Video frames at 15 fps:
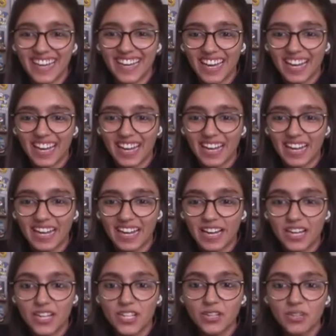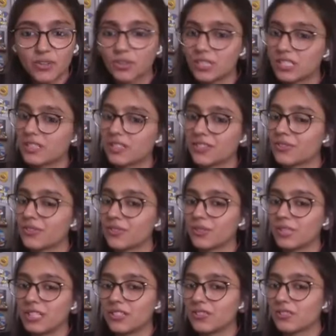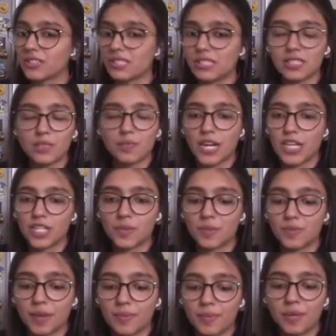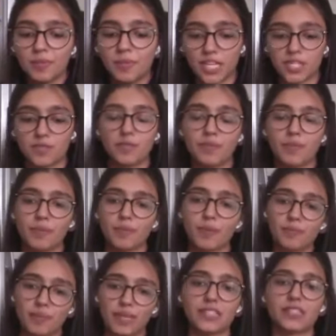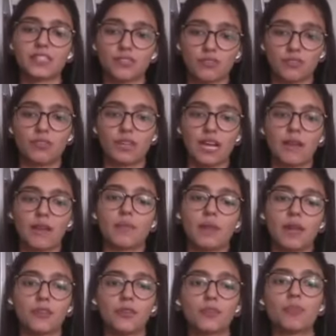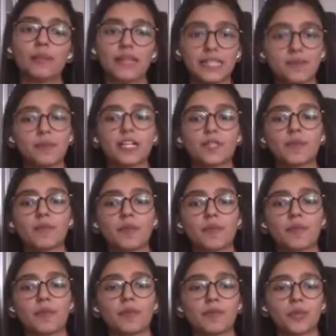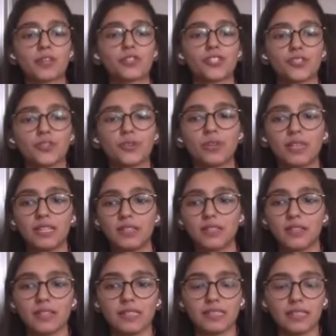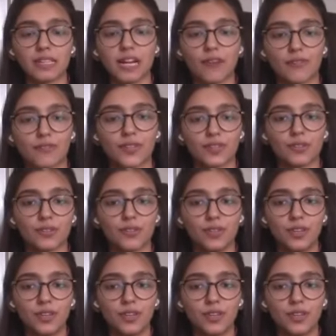No, dear, you don't need to grease the parchment paper. Parchment paper plays the role. You place parchment paper because you don't need greasing after